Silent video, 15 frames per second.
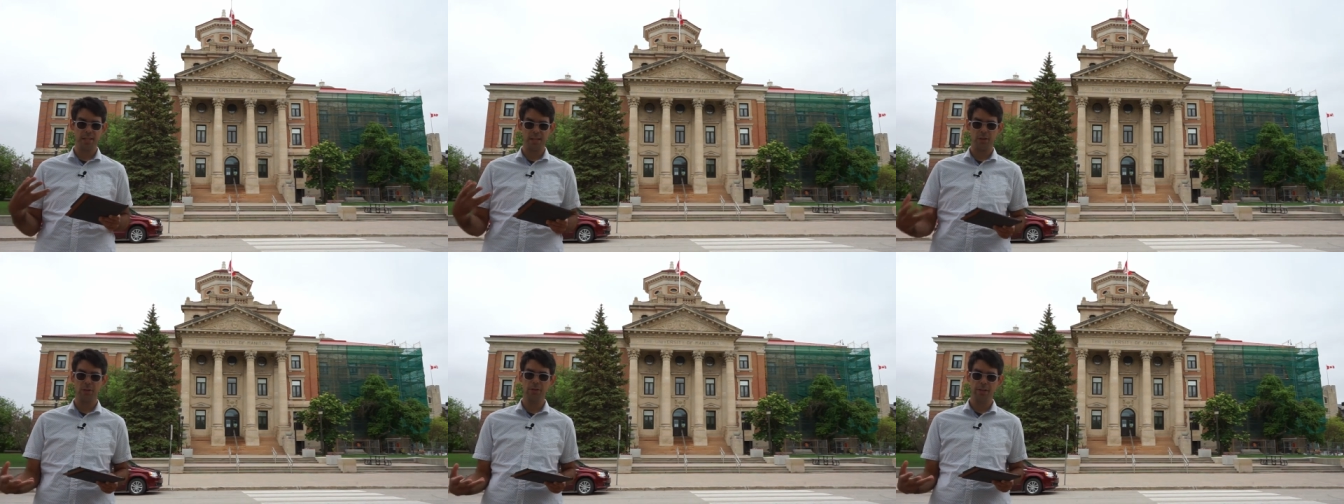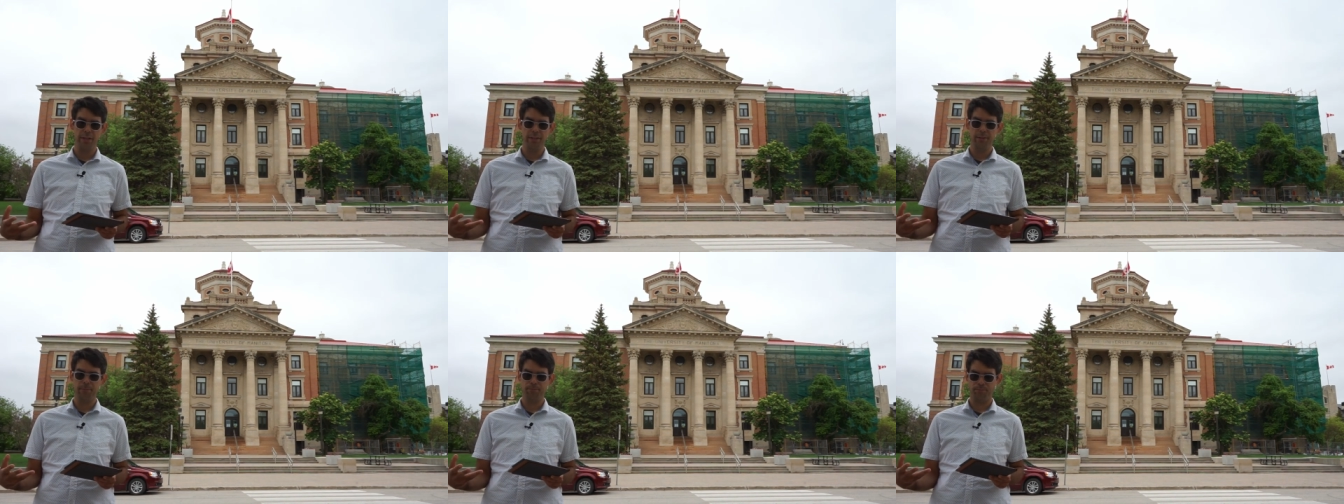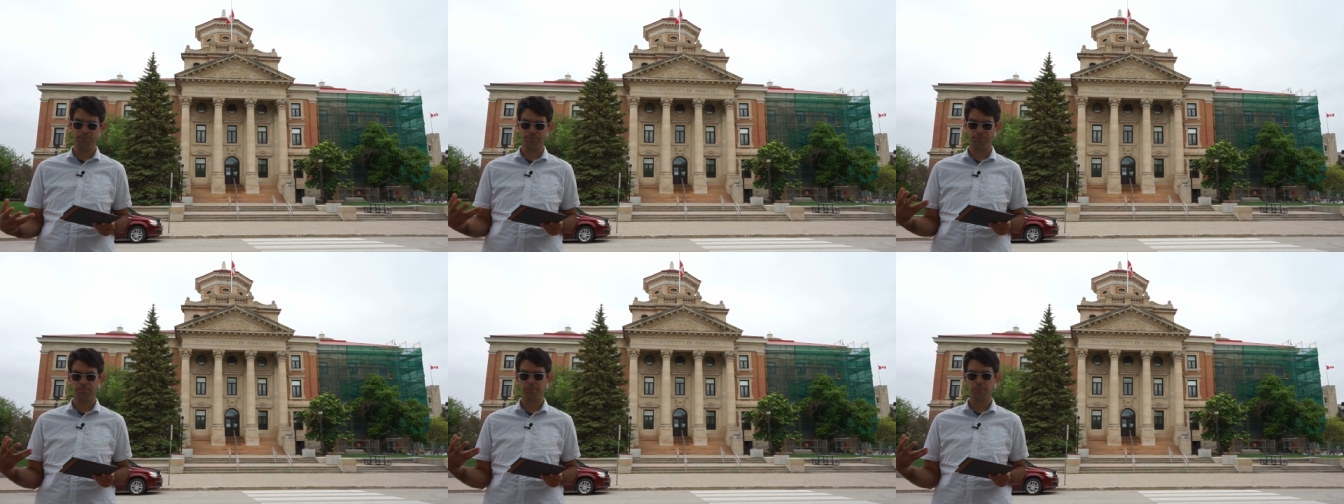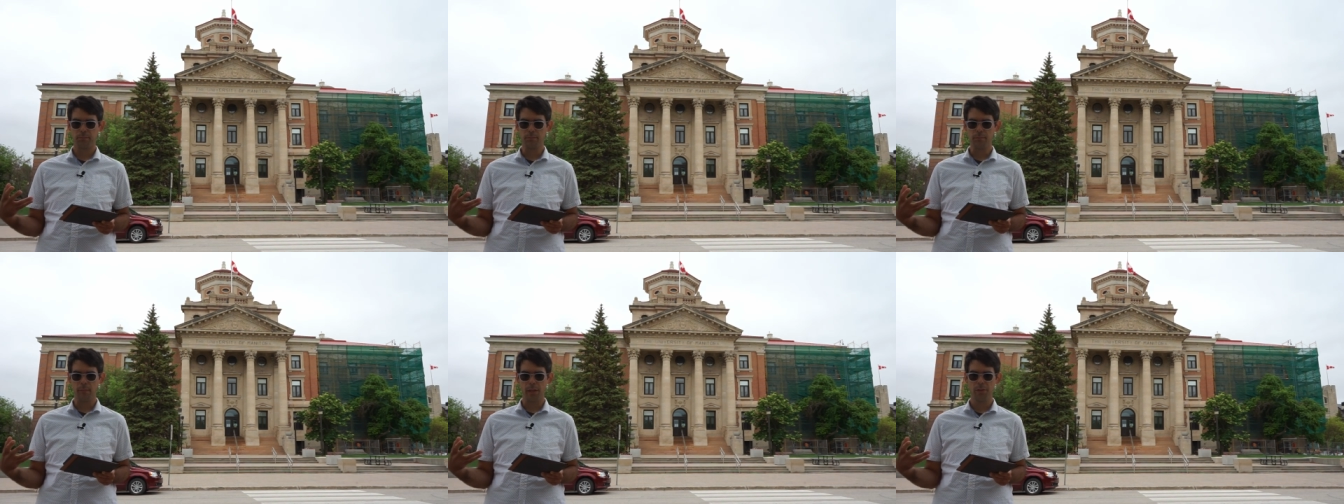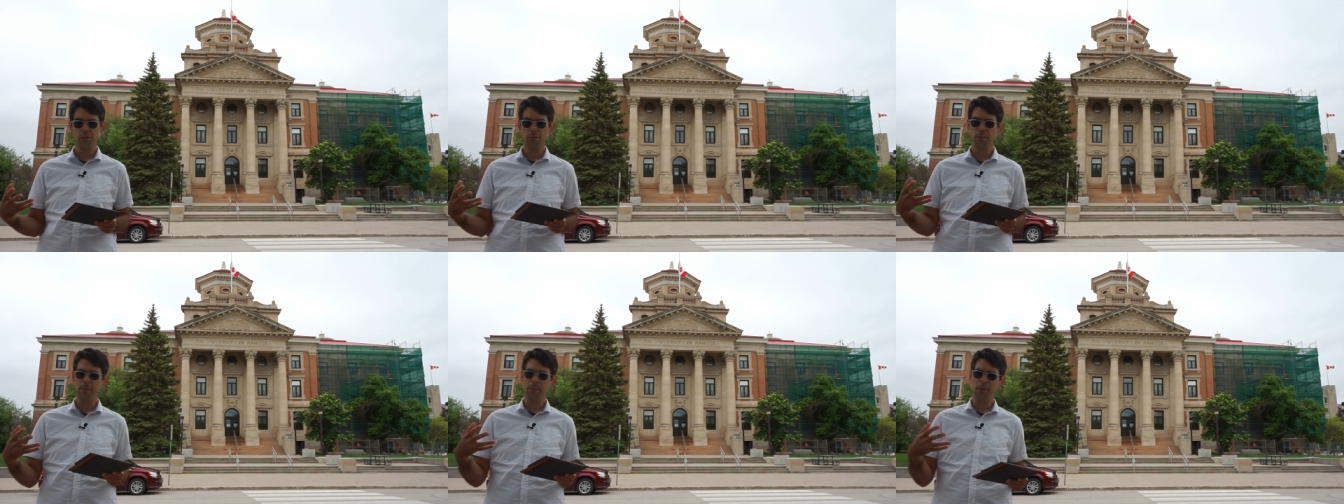they could
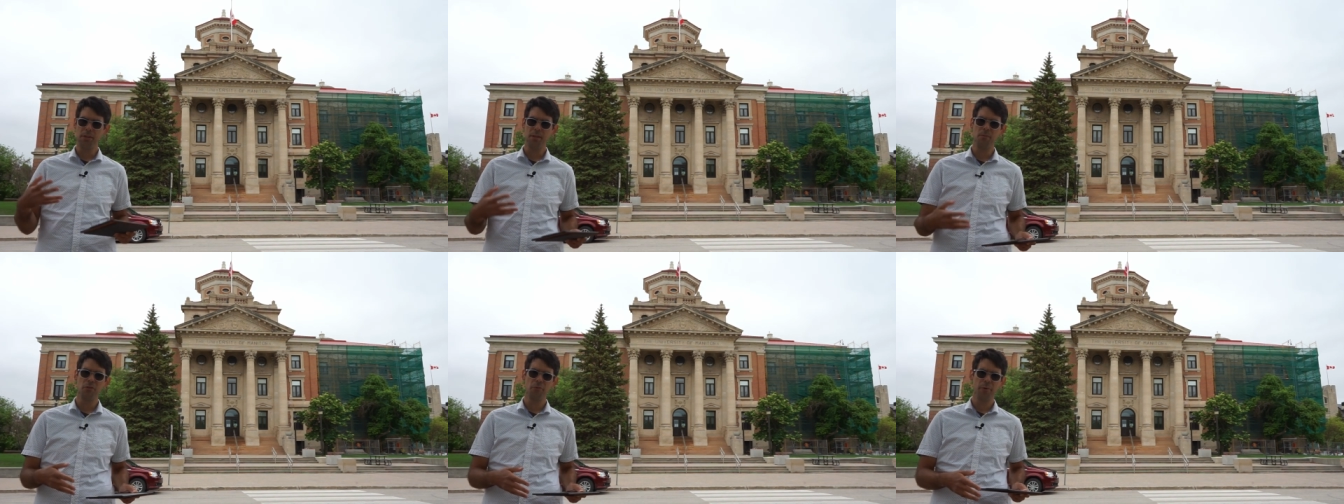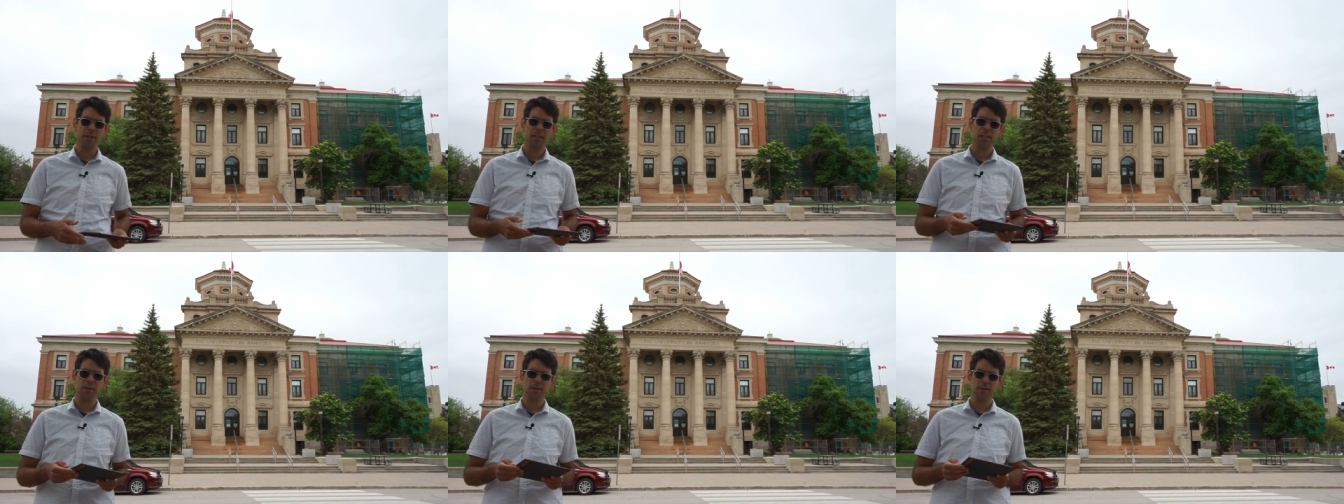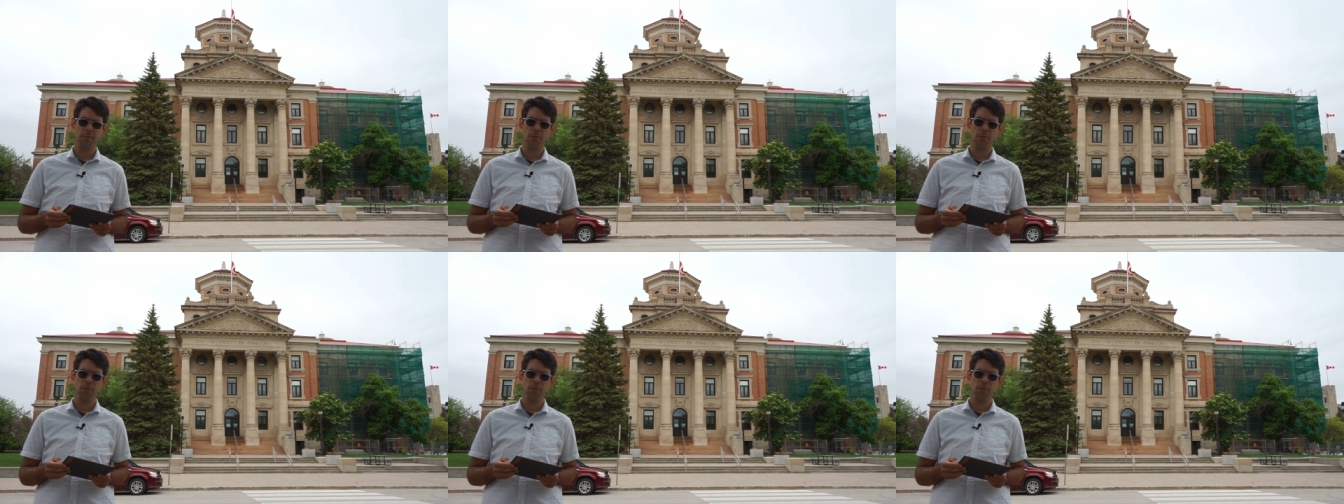so we put them directly on the